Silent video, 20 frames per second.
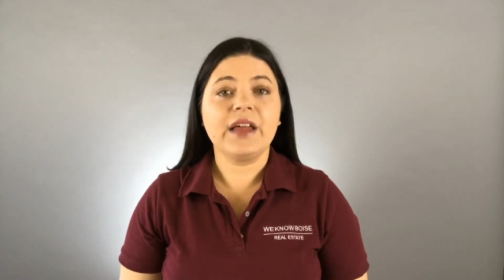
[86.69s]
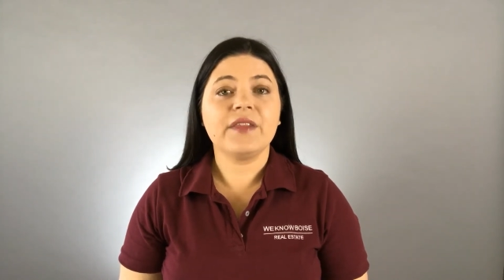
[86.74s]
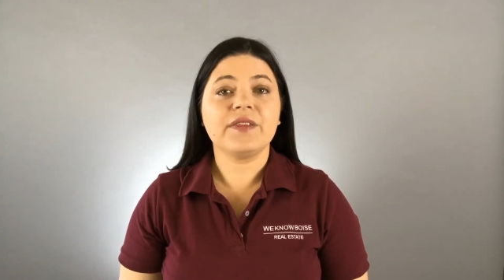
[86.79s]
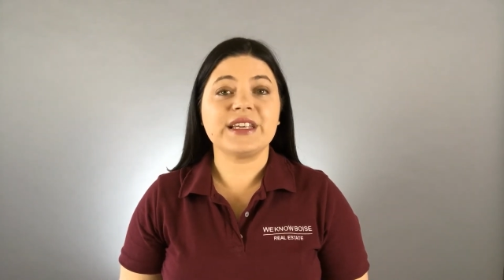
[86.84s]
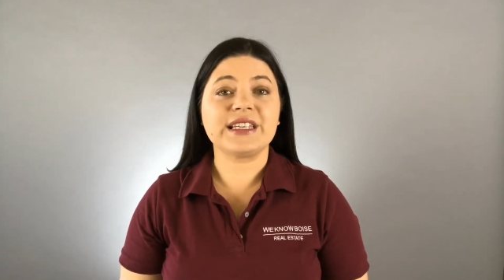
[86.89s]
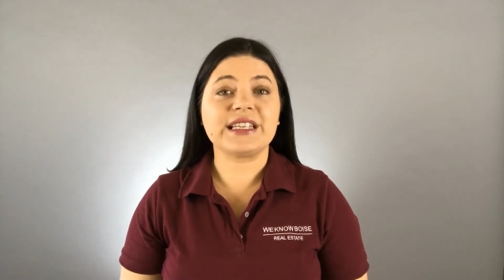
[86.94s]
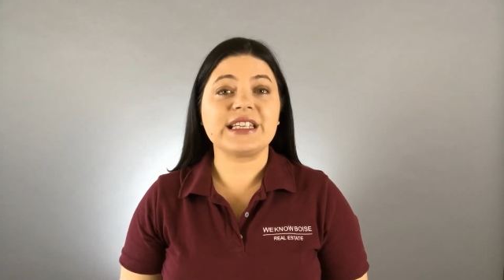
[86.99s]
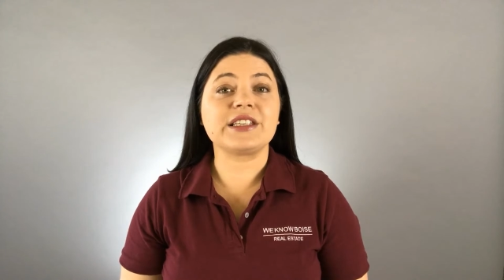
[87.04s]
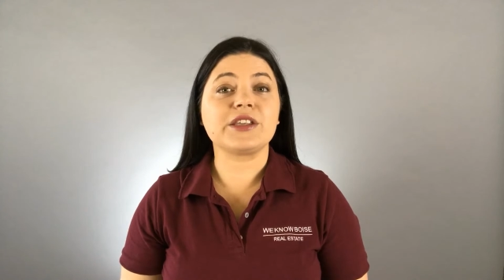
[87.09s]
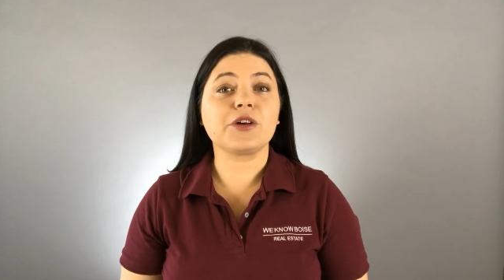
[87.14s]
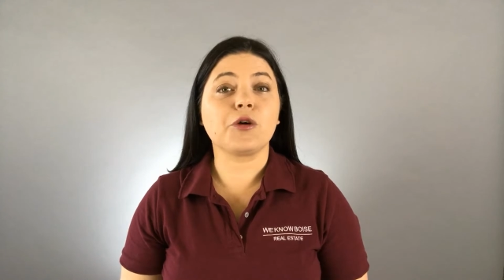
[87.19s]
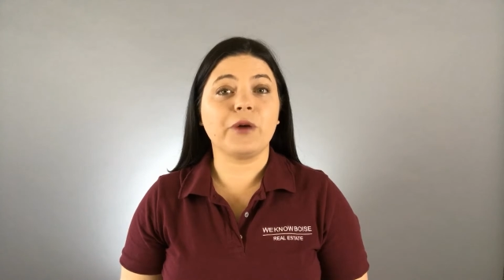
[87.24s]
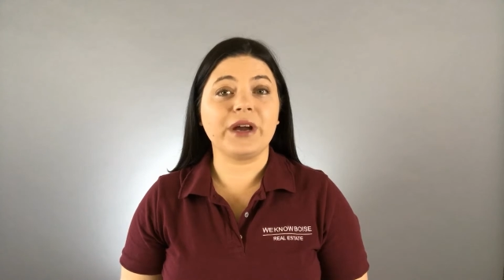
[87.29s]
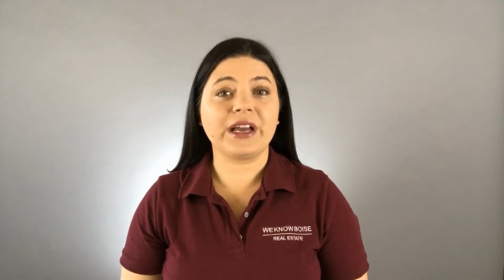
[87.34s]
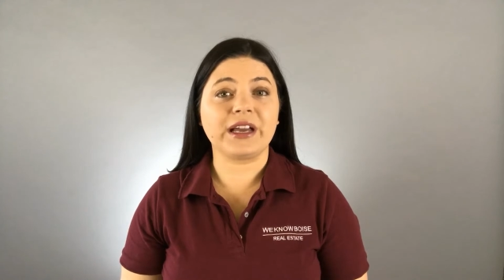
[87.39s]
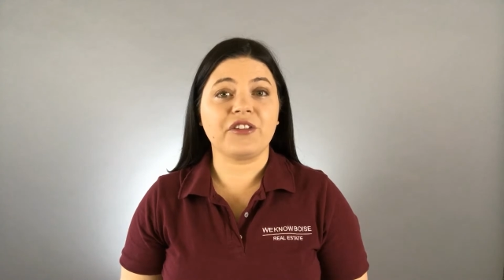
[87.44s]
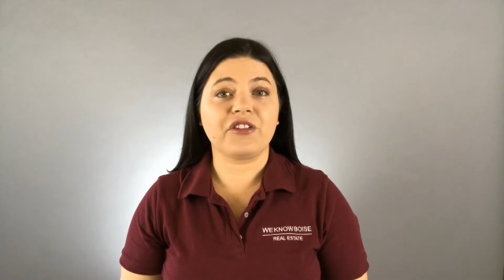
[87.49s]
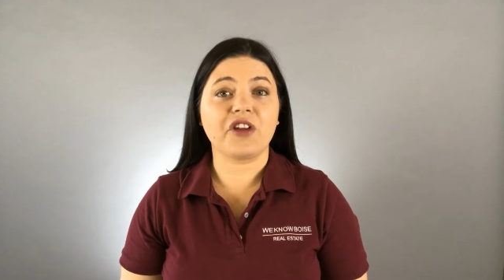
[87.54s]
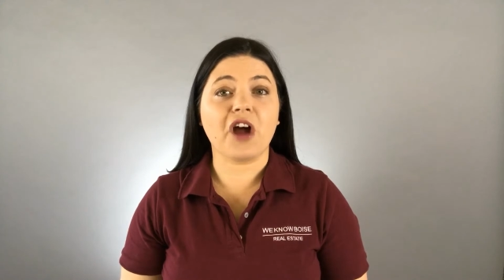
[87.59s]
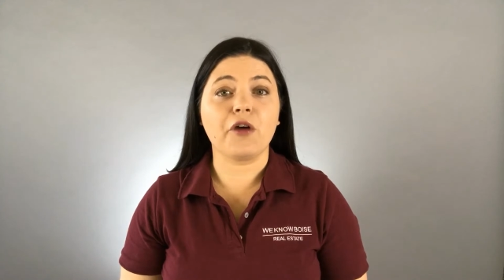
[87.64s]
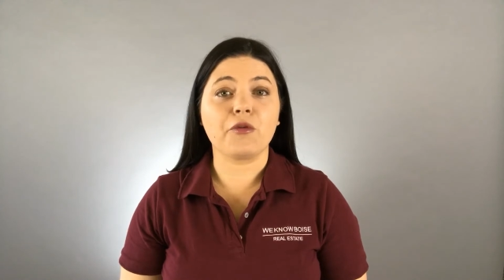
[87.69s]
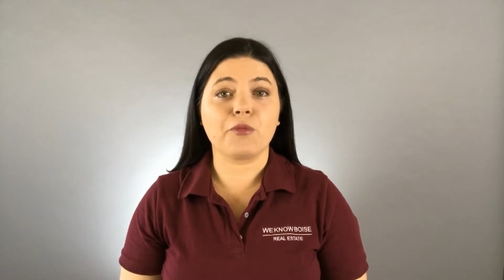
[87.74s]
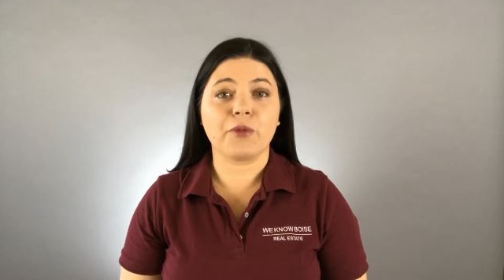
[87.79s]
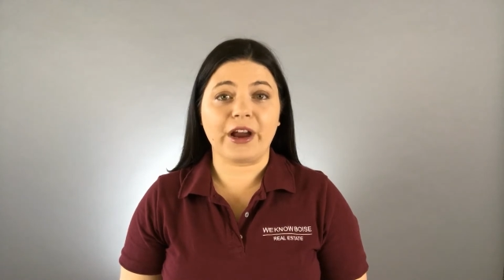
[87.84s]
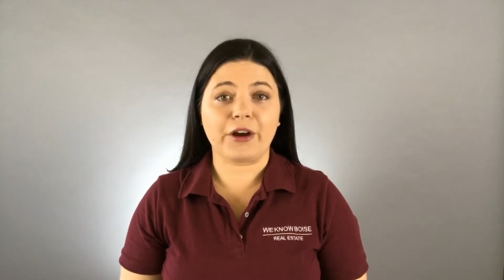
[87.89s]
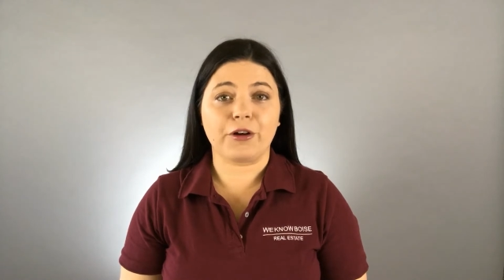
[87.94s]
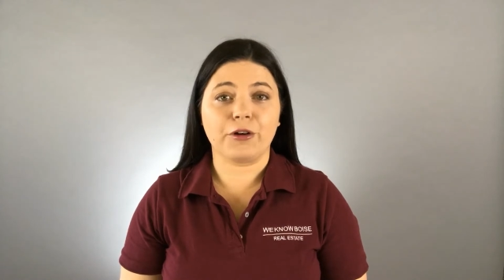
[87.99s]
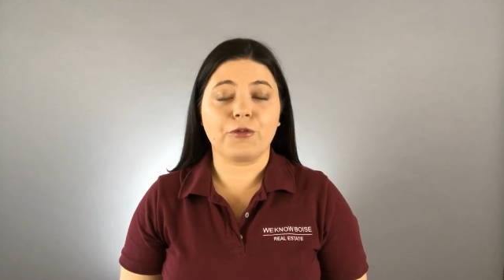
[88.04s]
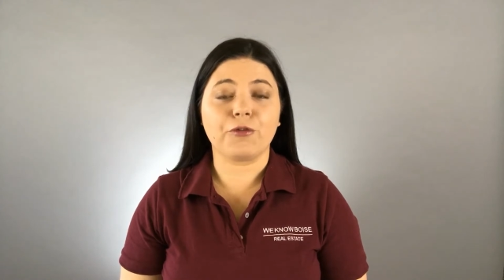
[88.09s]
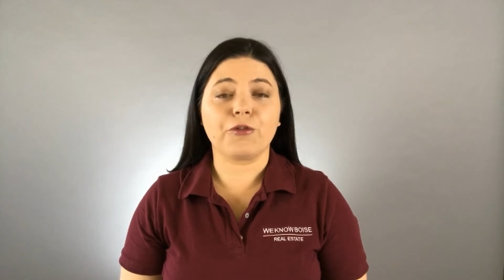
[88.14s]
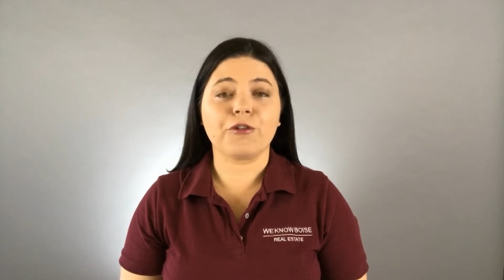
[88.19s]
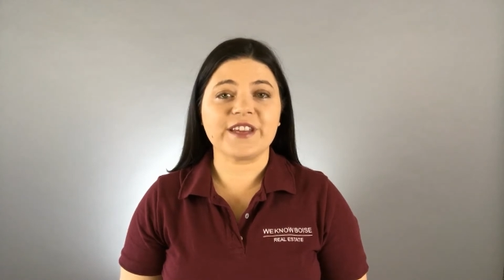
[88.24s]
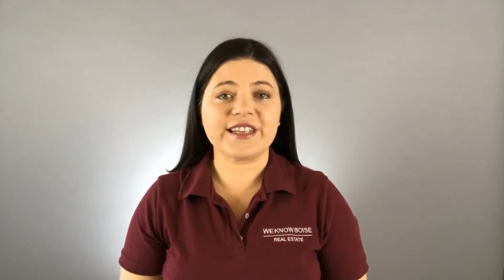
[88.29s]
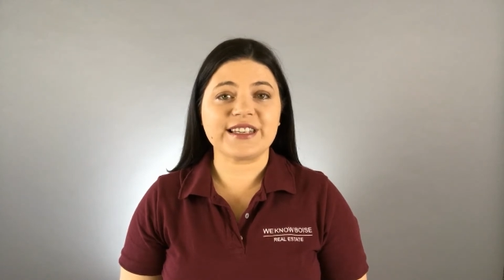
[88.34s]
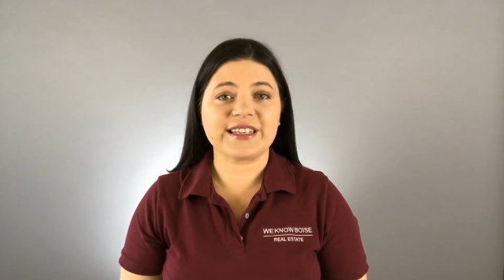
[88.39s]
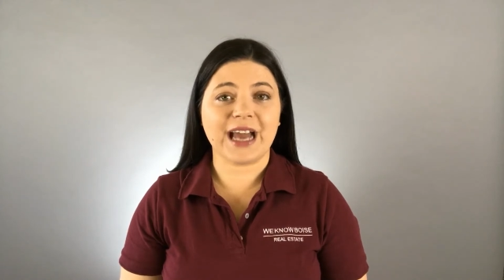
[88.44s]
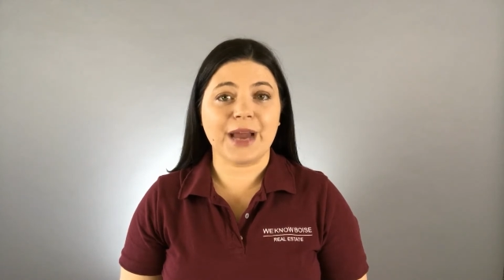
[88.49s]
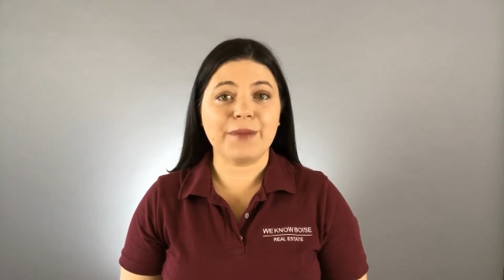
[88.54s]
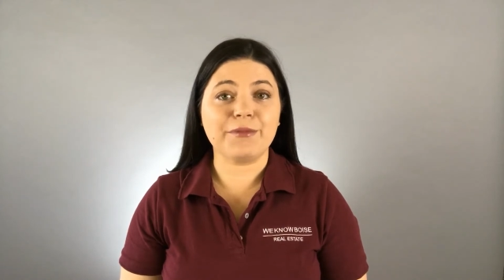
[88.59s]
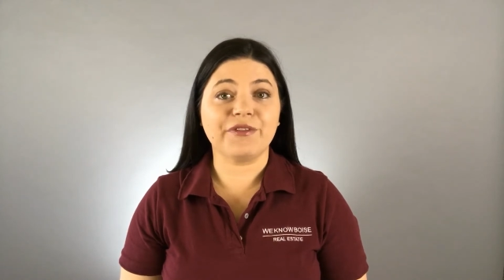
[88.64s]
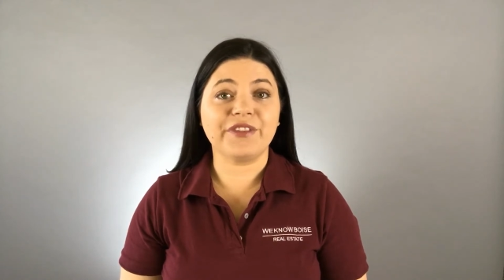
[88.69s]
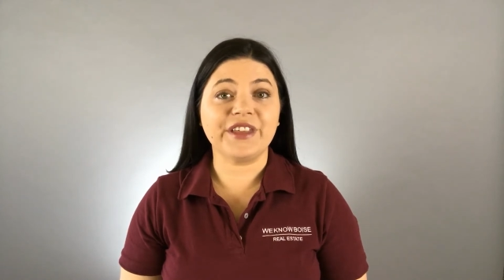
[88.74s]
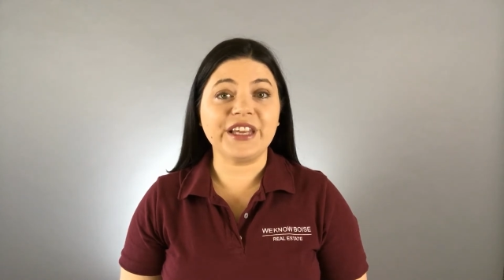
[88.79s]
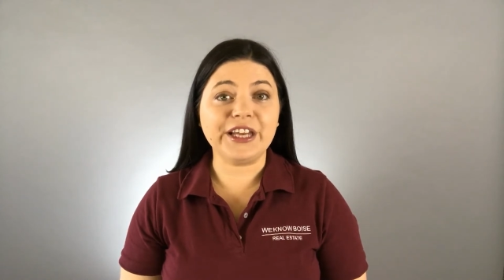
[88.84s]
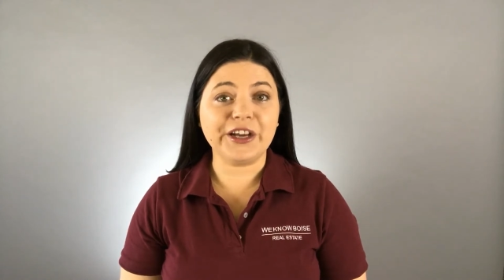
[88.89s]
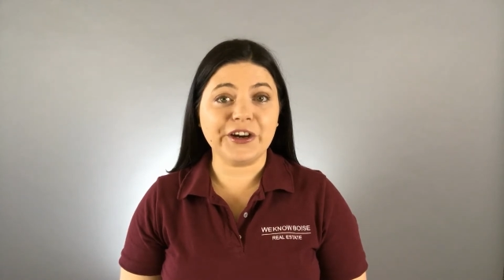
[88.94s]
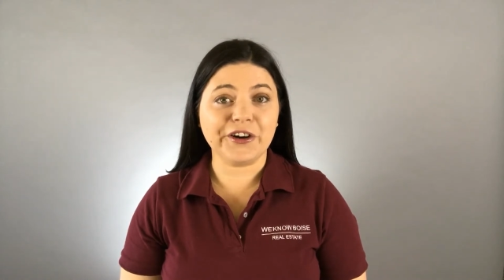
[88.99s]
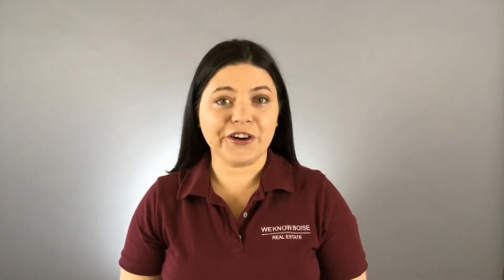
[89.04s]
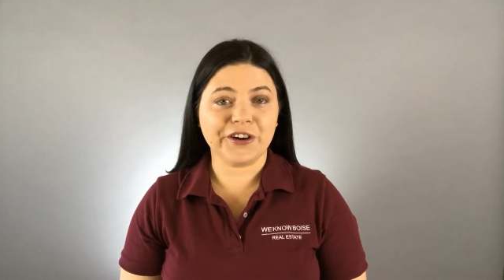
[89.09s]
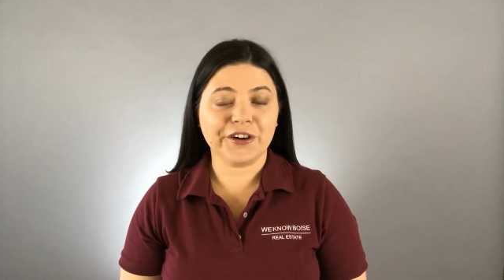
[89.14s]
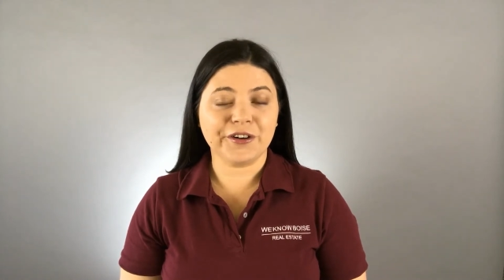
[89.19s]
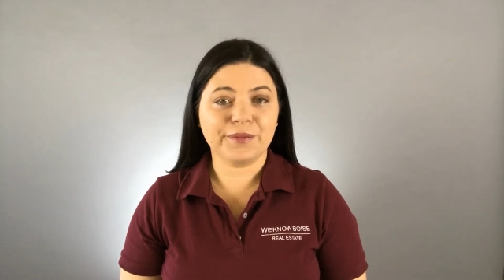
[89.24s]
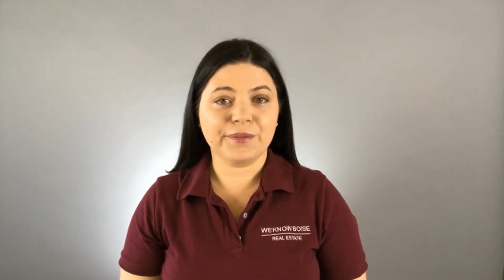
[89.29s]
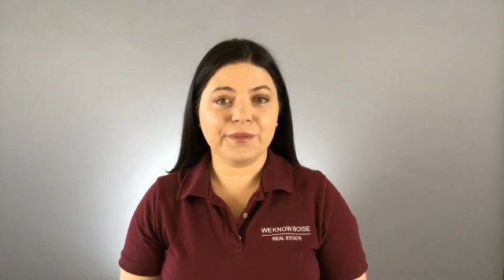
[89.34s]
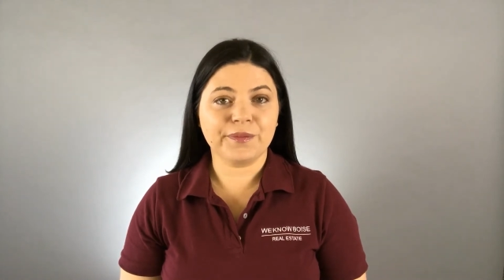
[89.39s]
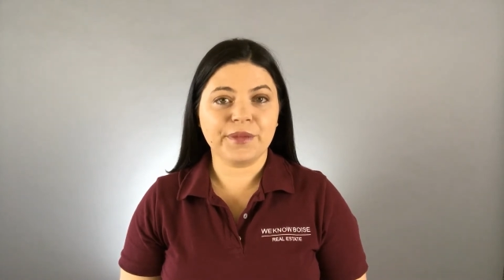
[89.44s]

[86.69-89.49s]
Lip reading: This is the quickest on record for this time of the year.